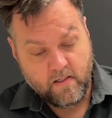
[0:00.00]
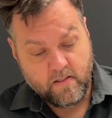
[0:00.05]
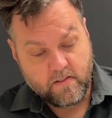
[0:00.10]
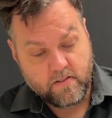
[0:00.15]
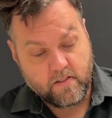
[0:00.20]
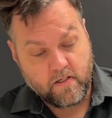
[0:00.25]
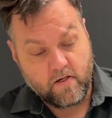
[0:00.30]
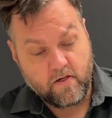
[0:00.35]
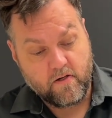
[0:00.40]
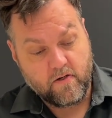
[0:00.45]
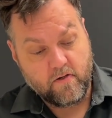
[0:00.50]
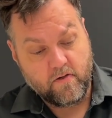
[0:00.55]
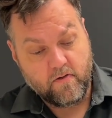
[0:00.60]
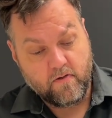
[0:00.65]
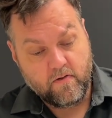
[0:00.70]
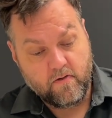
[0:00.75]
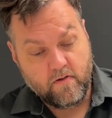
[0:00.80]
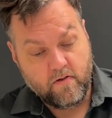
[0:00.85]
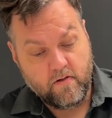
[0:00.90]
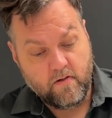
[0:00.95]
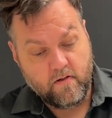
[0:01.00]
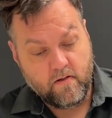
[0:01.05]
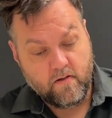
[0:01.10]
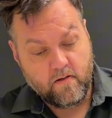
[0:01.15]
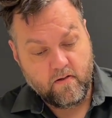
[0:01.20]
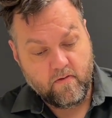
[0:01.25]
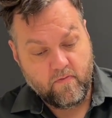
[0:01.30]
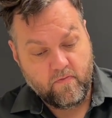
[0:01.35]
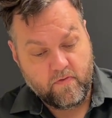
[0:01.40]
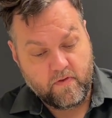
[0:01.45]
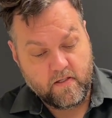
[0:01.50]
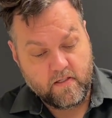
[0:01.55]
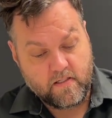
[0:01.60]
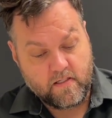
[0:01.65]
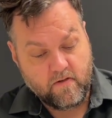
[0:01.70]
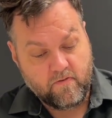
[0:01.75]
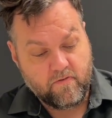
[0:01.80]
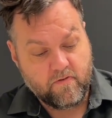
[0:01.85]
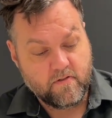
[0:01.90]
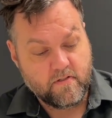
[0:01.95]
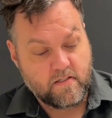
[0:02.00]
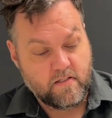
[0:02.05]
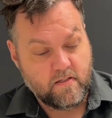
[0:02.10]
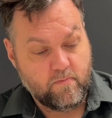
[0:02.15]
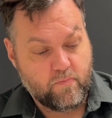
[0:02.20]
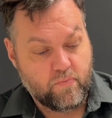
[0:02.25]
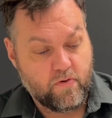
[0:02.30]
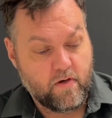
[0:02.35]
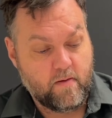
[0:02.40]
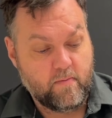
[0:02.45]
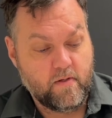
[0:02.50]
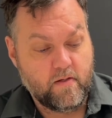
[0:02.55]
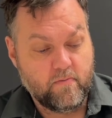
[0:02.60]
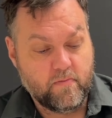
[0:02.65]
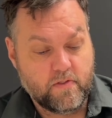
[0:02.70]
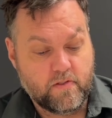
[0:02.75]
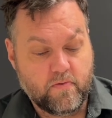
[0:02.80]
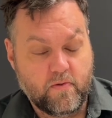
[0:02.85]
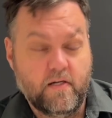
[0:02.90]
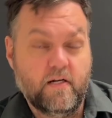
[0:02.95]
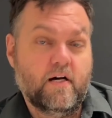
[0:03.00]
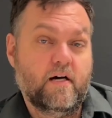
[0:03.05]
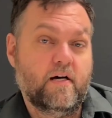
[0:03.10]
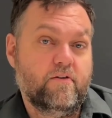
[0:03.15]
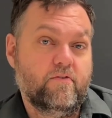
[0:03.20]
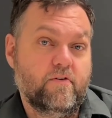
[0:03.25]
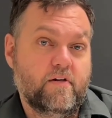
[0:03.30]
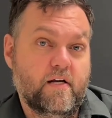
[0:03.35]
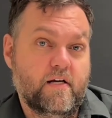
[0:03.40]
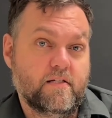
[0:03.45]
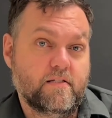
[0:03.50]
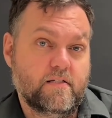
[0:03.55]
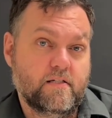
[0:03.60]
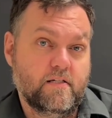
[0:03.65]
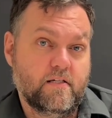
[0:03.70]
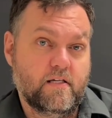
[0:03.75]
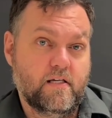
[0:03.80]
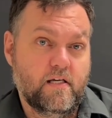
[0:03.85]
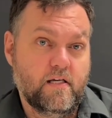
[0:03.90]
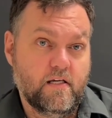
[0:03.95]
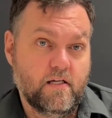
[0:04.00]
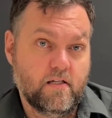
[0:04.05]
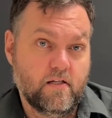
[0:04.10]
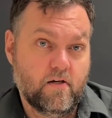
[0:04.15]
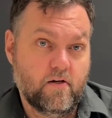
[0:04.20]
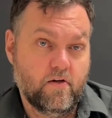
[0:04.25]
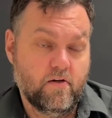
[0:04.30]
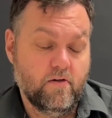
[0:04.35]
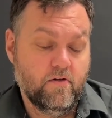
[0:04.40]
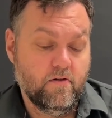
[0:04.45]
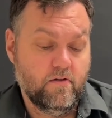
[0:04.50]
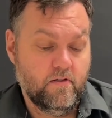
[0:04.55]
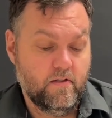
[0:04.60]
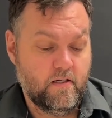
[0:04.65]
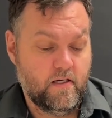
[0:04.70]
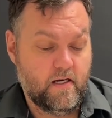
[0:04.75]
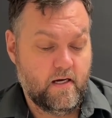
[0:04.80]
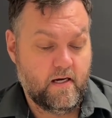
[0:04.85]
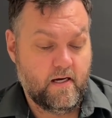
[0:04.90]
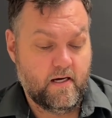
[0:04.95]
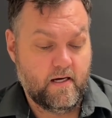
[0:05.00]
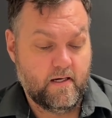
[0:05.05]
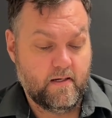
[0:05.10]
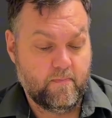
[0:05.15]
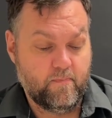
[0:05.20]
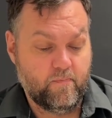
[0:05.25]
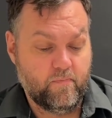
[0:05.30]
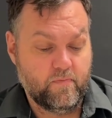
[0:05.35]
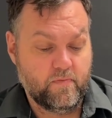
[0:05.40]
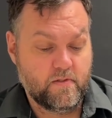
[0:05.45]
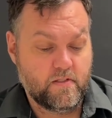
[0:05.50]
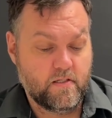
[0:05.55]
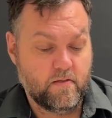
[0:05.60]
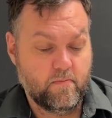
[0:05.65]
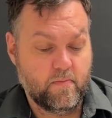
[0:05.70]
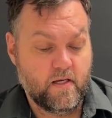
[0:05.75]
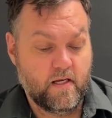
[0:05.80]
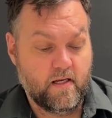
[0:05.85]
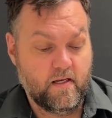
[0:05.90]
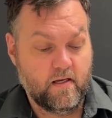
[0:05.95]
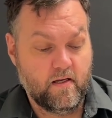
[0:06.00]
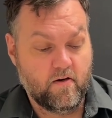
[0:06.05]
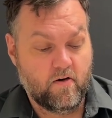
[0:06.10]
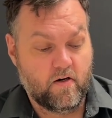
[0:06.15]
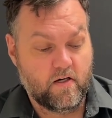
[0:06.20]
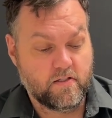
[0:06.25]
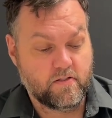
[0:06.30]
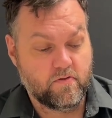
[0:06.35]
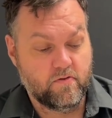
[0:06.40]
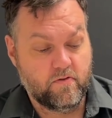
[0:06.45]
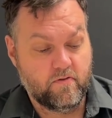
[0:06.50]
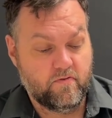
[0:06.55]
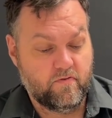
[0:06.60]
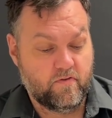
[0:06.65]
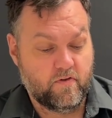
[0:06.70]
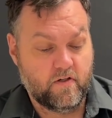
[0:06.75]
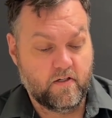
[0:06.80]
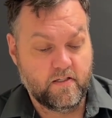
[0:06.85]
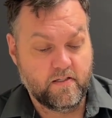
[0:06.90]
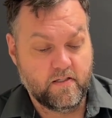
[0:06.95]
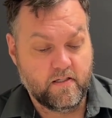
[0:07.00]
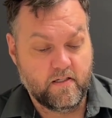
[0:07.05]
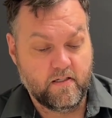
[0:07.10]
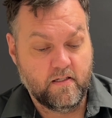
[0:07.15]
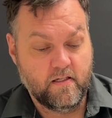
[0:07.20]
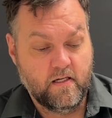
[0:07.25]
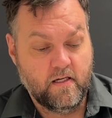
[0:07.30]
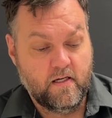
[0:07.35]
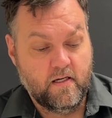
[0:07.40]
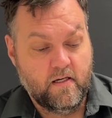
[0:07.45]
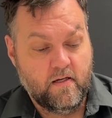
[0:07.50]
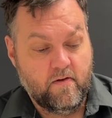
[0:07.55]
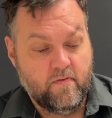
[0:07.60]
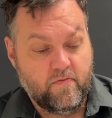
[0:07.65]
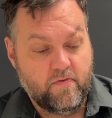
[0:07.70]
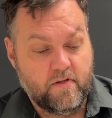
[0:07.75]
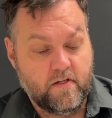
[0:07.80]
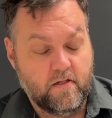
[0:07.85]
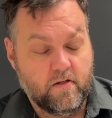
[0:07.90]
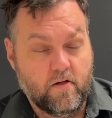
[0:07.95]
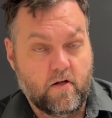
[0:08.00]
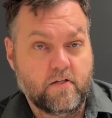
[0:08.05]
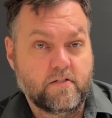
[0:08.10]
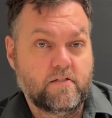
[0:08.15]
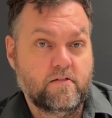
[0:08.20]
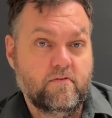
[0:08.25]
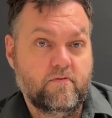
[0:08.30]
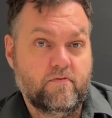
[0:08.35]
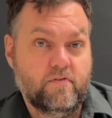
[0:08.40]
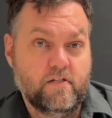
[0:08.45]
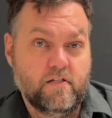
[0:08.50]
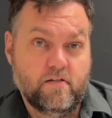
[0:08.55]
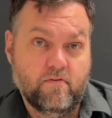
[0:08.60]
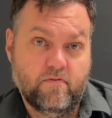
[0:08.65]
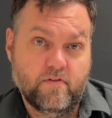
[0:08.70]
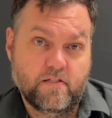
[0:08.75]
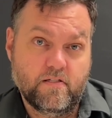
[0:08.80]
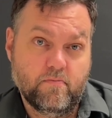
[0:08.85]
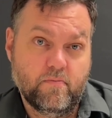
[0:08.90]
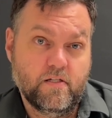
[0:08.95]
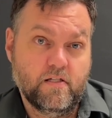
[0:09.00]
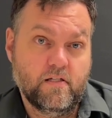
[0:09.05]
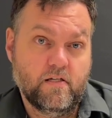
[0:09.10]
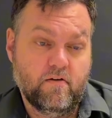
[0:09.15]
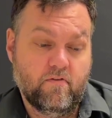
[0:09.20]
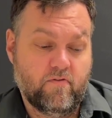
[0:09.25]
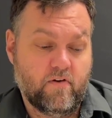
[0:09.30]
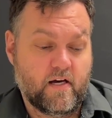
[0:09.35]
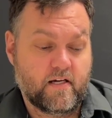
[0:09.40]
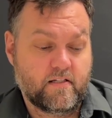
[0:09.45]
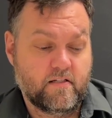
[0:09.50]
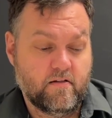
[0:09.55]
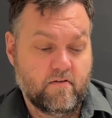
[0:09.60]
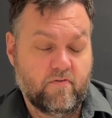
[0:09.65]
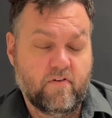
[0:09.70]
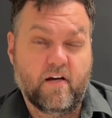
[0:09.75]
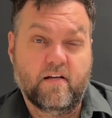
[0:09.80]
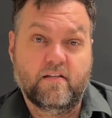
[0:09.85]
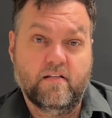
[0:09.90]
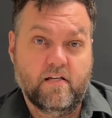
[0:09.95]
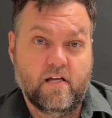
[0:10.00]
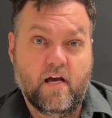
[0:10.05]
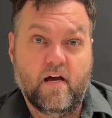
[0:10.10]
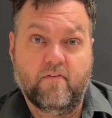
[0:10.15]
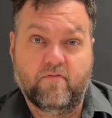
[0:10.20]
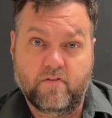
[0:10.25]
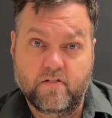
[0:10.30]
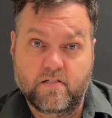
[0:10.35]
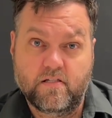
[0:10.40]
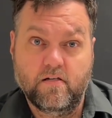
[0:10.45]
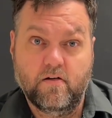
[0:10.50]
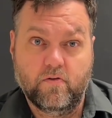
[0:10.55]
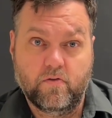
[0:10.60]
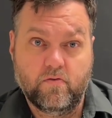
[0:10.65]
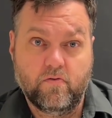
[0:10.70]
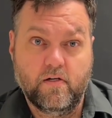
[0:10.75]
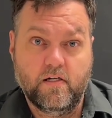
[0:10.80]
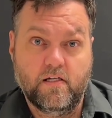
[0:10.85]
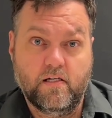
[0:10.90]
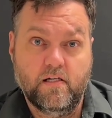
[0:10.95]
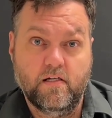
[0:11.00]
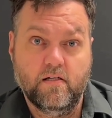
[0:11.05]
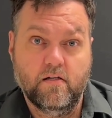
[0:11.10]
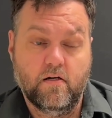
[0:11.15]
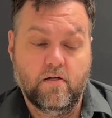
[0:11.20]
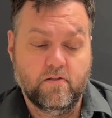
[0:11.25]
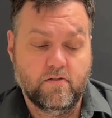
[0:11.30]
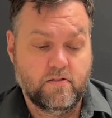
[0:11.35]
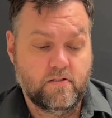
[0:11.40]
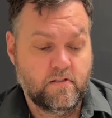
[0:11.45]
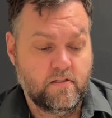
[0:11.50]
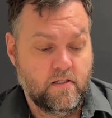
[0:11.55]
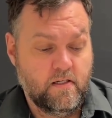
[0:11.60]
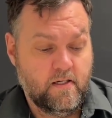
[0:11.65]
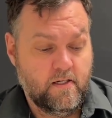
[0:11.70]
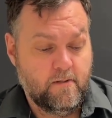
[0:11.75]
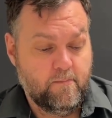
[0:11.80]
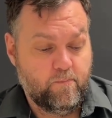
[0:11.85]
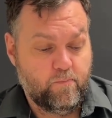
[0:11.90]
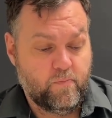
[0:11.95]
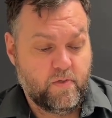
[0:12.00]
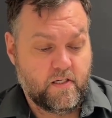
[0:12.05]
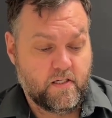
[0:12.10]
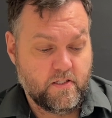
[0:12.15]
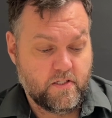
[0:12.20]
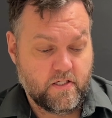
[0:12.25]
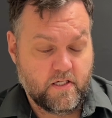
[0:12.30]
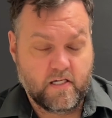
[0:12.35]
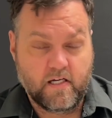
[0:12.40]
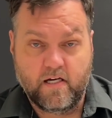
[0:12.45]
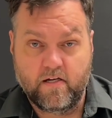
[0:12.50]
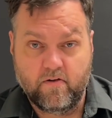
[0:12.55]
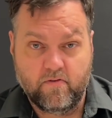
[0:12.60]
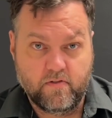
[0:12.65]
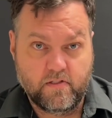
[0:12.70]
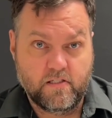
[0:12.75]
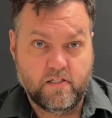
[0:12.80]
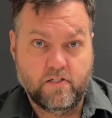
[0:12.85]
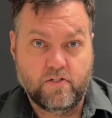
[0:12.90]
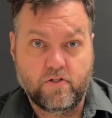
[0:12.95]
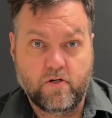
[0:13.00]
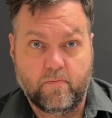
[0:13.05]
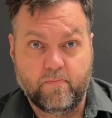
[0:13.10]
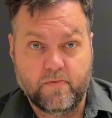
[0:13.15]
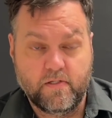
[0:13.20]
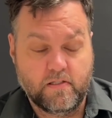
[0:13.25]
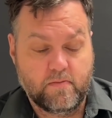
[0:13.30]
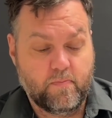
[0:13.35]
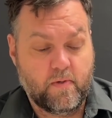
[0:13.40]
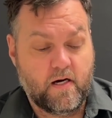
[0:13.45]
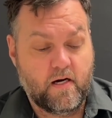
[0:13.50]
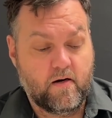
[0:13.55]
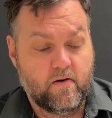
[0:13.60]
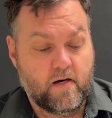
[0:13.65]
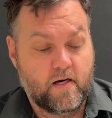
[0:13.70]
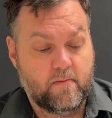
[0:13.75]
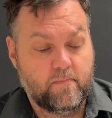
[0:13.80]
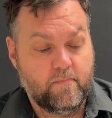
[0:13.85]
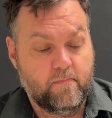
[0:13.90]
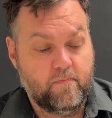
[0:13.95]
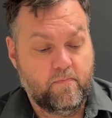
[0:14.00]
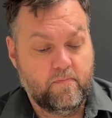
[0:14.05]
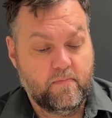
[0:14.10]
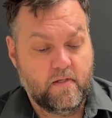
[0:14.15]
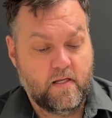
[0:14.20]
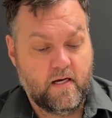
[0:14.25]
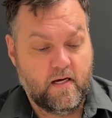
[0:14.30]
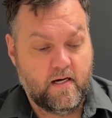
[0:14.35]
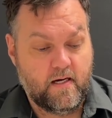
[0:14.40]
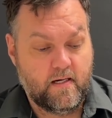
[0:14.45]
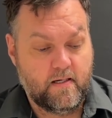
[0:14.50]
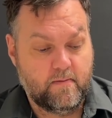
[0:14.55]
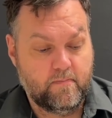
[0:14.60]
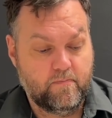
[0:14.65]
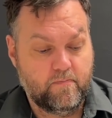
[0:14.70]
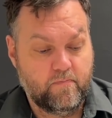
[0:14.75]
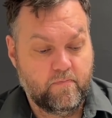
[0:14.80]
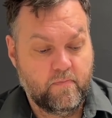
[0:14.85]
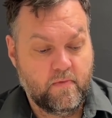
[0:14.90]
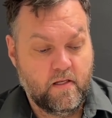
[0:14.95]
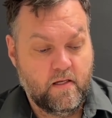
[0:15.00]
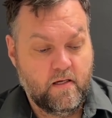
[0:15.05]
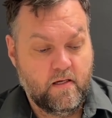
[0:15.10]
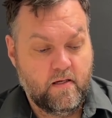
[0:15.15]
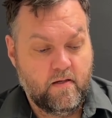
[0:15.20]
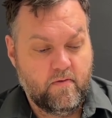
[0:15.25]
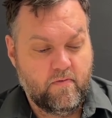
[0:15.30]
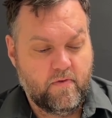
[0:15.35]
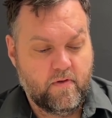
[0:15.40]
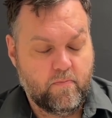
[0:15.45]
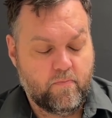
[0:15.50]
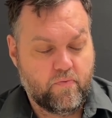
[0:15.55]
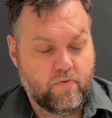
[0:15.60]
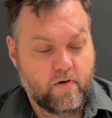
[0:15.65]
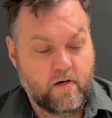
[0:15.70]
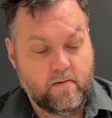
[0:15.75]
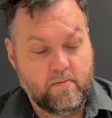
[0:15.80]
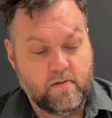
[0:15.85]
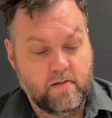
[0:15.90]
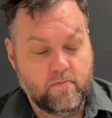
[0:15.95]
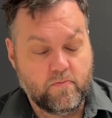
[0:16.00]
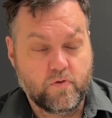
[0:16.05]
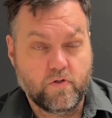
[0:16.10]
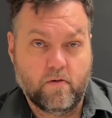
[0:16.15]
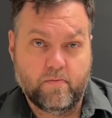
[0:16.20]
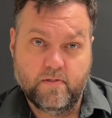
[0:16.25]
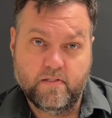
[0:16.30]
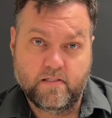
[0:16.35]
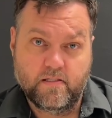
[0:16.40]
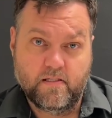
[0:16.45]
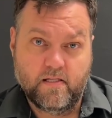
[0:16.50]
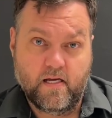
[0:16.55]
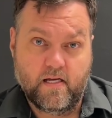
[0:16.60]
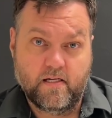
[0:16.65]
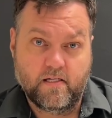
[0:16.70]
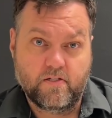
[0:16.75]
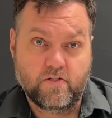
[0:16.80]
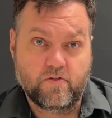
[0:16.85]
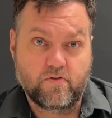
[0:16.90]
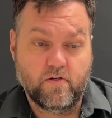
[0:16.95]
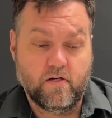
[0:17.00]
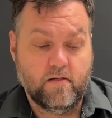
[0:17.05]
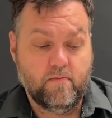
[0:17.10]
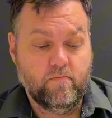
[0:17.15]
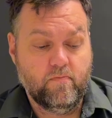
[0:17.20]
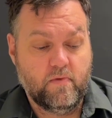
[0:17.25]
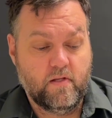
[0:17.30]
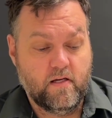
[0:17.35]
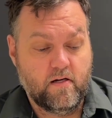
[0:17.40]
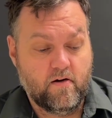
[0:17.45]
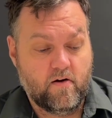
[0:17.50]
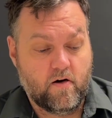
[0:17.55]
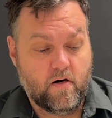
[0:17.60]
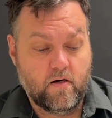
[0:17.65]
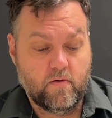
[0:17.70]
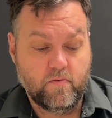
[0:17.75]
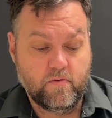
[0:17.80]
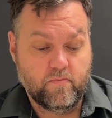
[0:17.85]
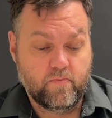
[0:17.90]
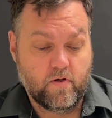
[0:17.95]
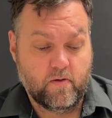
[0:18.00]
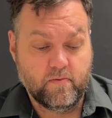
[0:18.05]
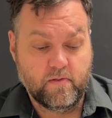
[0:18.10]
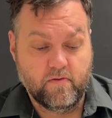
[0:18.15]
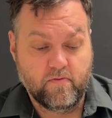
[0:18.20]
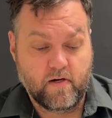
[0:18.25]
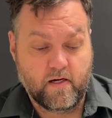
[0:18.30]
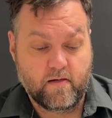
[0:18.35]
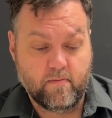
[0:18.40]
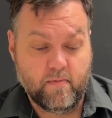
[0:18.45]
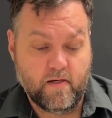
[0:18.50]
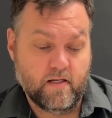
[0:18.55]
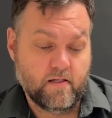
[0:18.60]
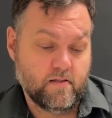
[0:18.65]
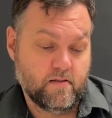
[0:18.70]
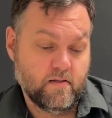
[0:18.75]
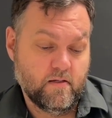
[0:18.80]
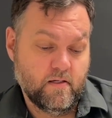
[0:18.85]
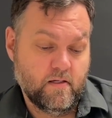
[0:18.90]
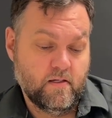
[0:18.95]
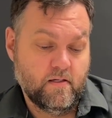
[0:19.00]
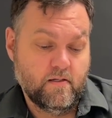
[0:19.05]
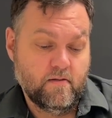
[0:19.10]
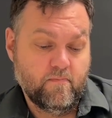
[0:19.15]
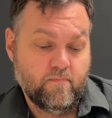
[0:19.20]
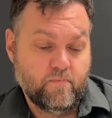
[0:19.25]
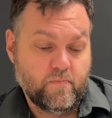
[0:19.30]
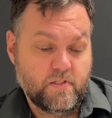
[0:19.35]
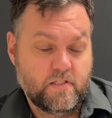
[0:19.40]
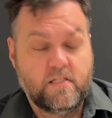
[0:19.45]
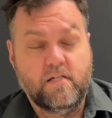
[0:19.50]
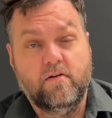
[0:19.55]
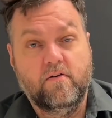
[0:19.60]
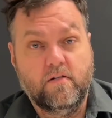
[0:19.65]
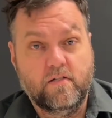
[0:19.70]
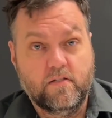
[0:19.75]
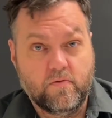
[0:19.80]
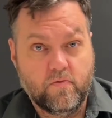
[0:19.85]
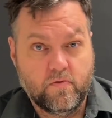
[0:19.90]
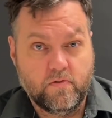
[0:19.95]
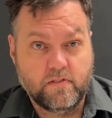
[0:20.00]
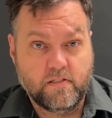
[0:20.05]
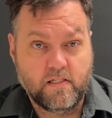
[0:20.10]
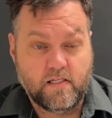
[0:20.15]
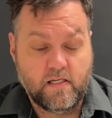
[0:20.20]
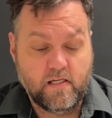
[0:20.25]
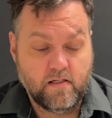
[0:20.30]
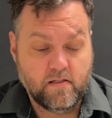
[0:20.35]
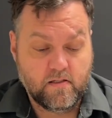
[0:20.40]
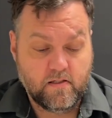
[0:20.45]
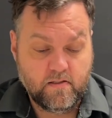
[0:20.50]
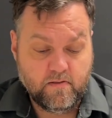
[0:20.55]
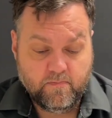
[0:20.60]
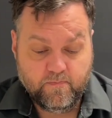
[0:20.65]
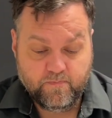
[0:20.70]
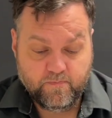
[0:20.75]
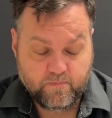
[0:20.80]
So the difference premium between a 100 ounce and a kilo, to me, I sort of find that the loss of the divisibility factor, the fact that you have to sell 3 kilos because you can't obviously chop this bar up, the premium drop isn't that extreme, that I would probably recommend steering towards a kilo.